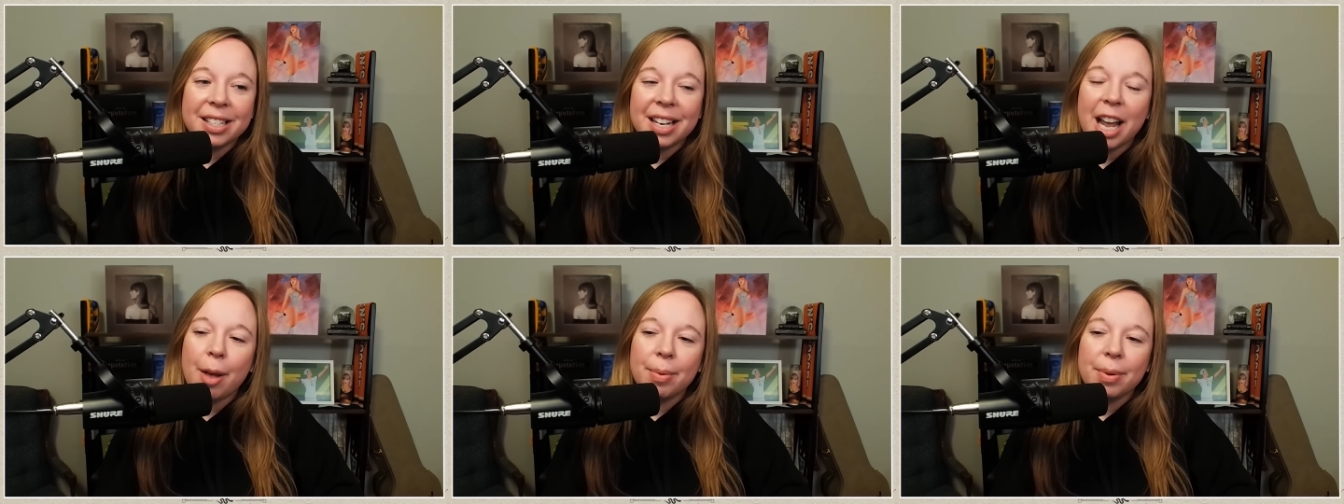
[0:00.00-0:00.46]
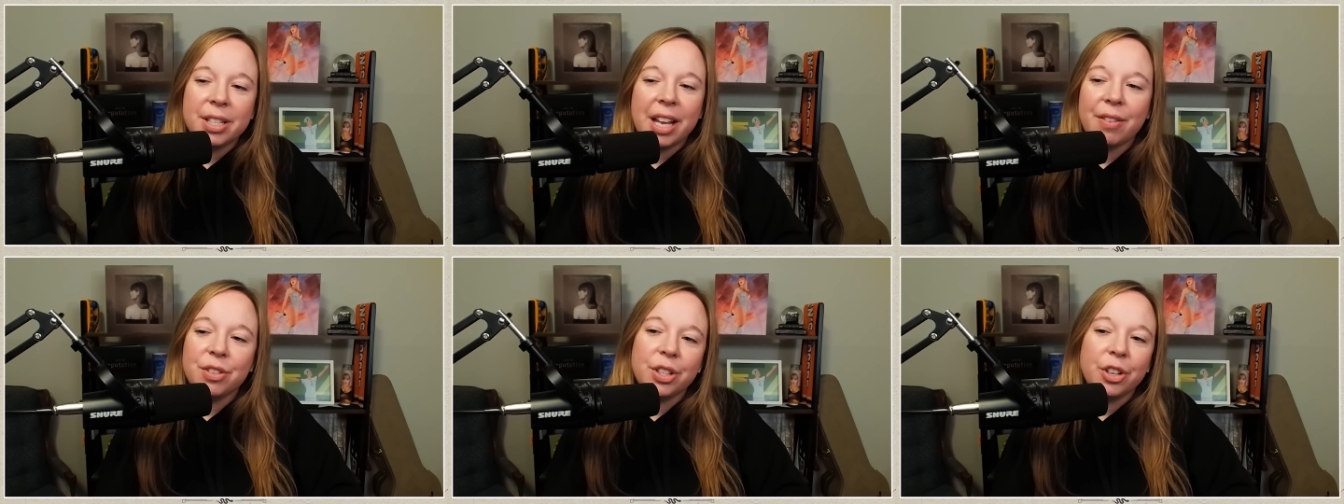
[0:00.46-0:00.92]
going to happen until
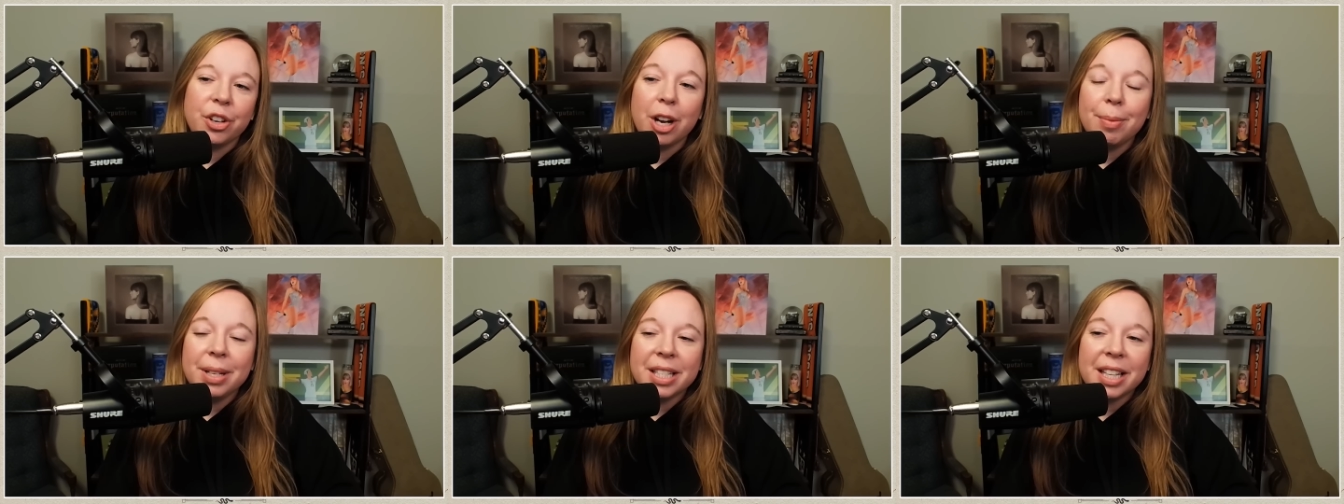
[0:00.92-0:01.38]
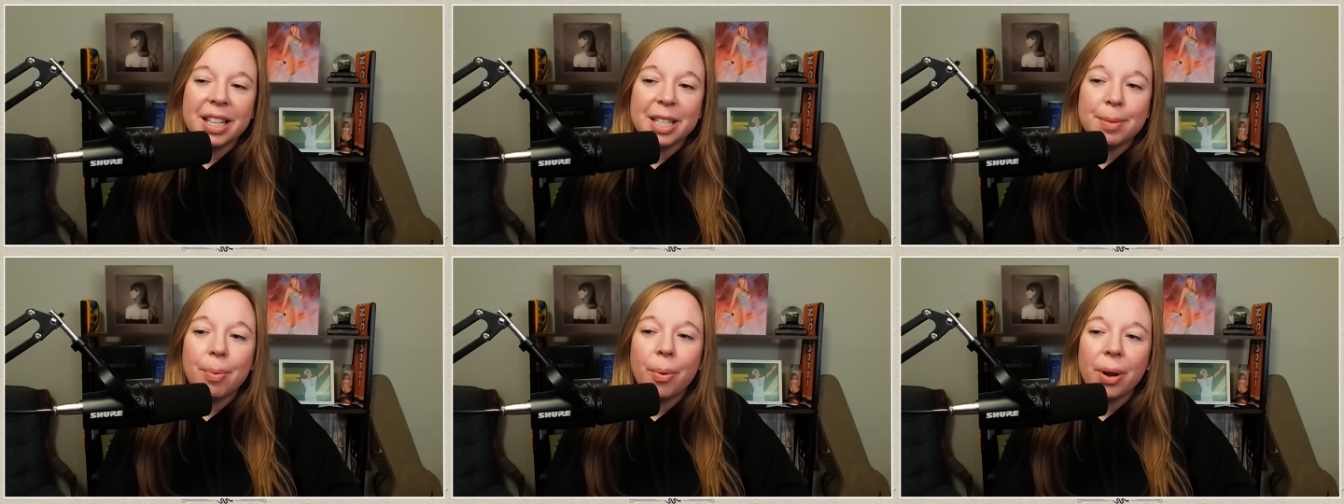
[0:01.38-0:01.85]
after the Grammys at this
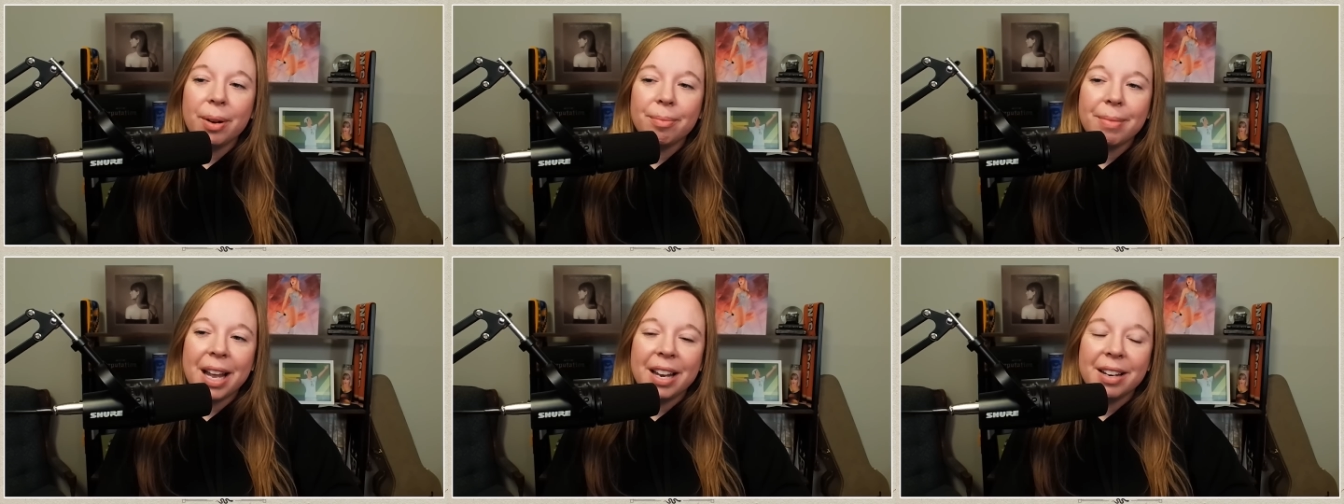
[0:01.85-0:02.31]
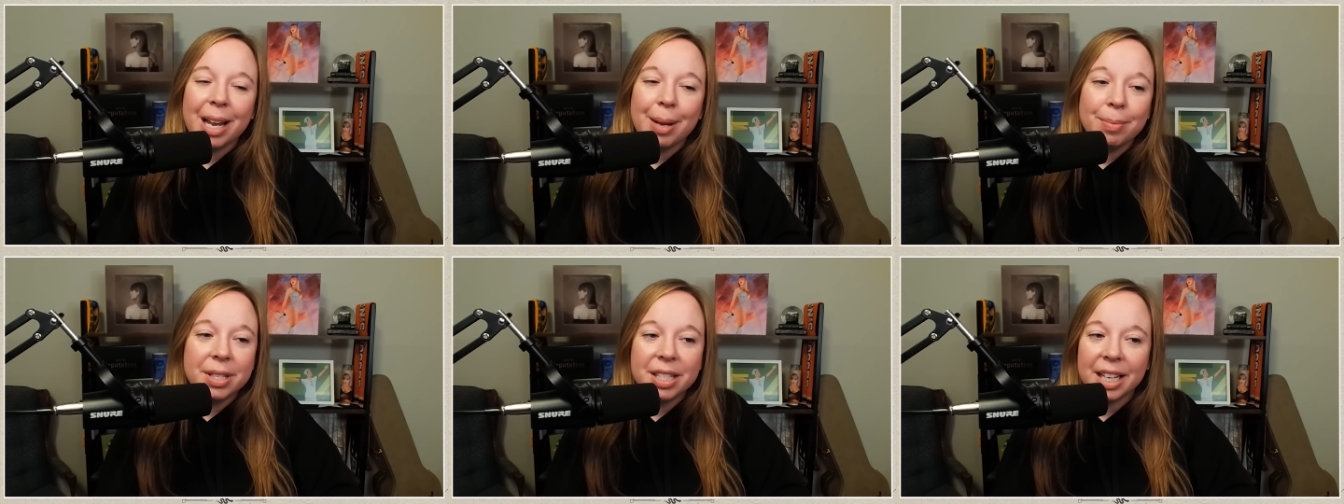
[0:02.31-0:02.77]
point, and I'm
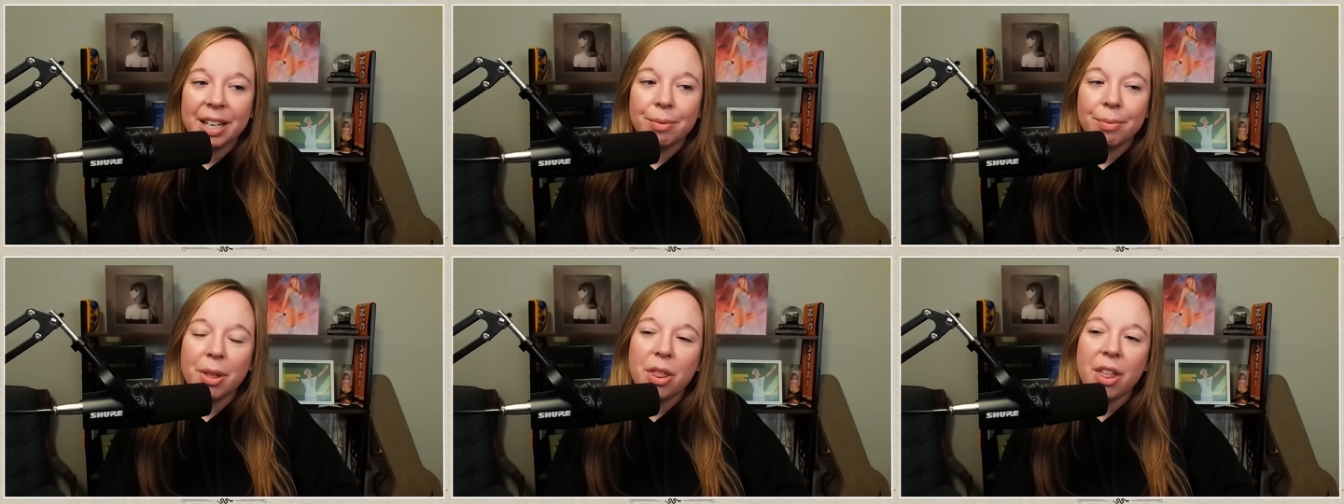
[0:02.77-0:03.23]
sticking with